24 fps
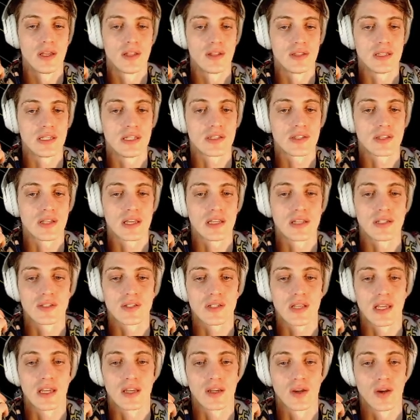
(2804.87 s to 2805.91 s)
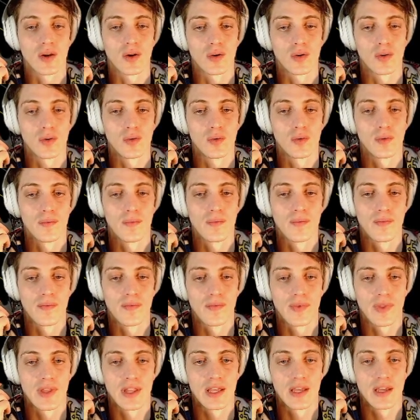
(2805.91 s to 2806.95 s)
These things can go
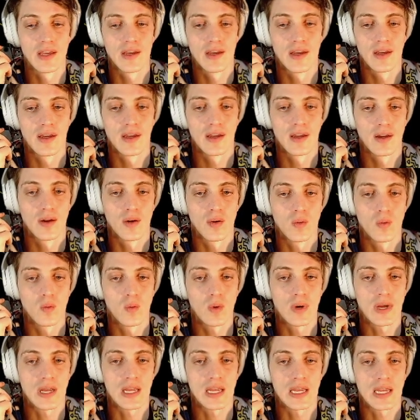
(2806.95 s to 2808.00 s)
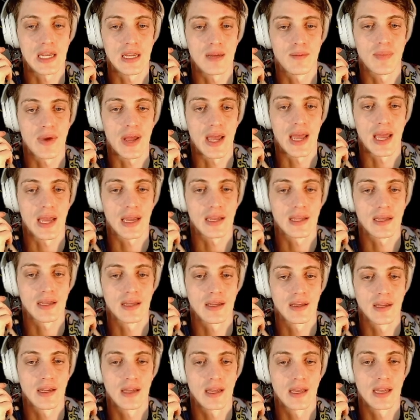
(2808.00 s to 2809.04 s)
way back
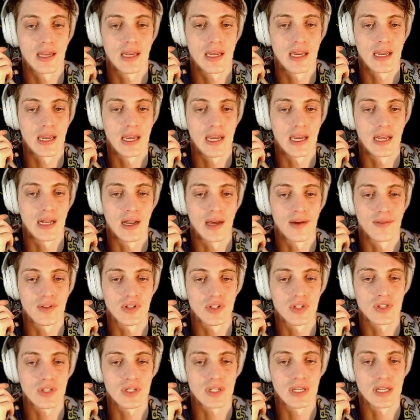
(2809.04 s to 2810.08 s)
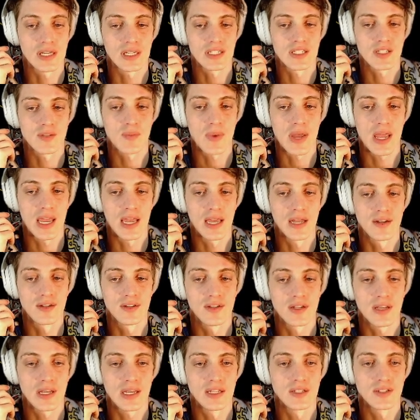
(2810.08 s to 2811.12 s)
and obviously
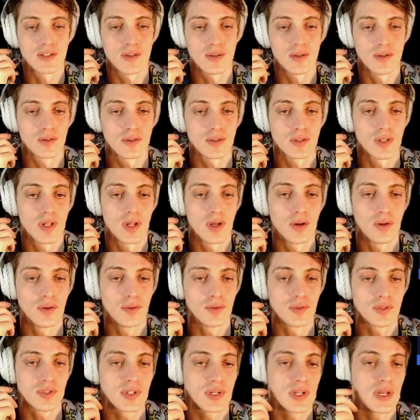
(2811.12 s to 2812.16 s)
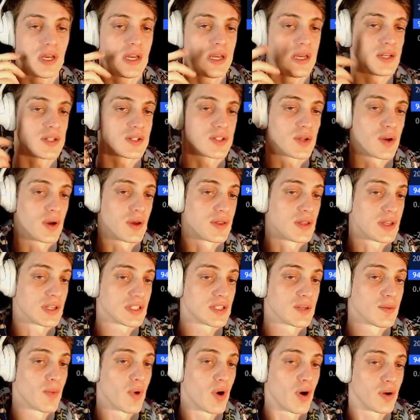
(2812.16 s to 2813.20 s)
expand into those lows. So I think
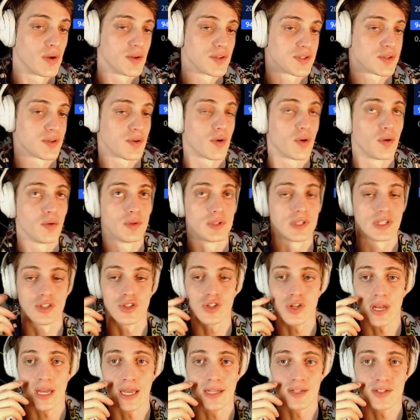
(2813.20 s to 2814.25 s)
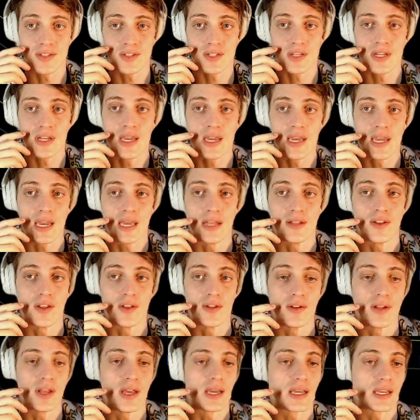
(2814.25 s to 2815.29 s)
tomorrow is your only chance. And
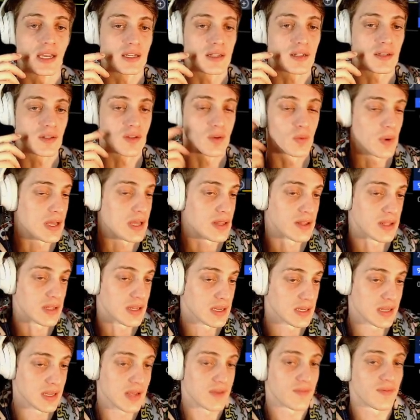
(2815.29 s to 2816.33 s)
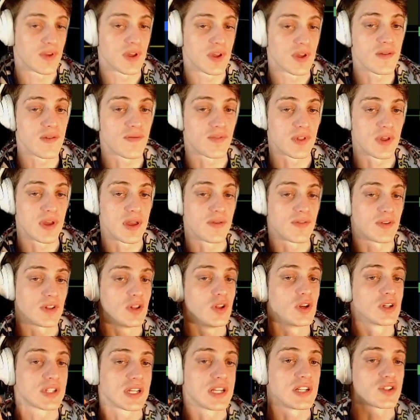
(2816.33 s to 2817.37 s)
then the way that if it
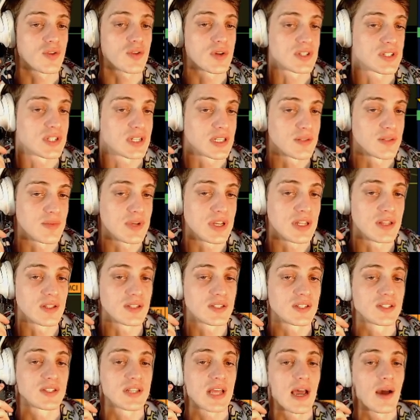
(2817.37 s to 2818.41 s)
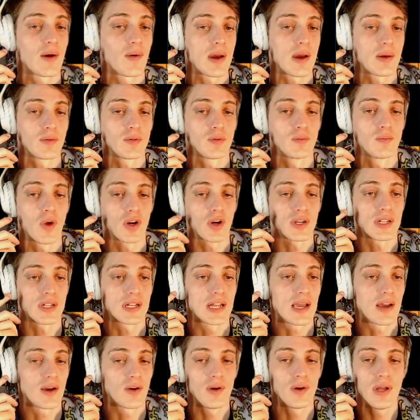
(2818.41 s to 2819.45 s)
looks interesting to me, this is how I would mark it
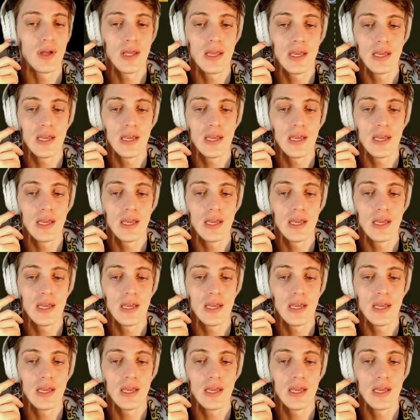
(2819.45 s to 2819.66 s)
out.